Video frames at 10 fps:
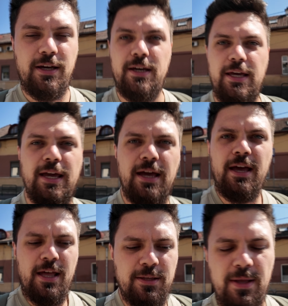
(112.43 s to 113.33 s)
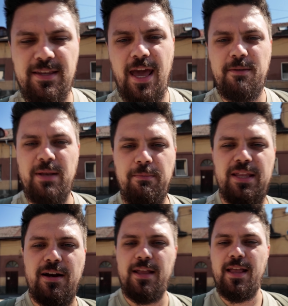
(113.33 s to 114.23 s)
the
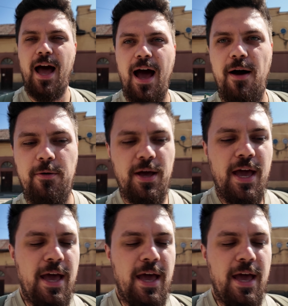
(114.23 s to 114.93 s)
28mm and how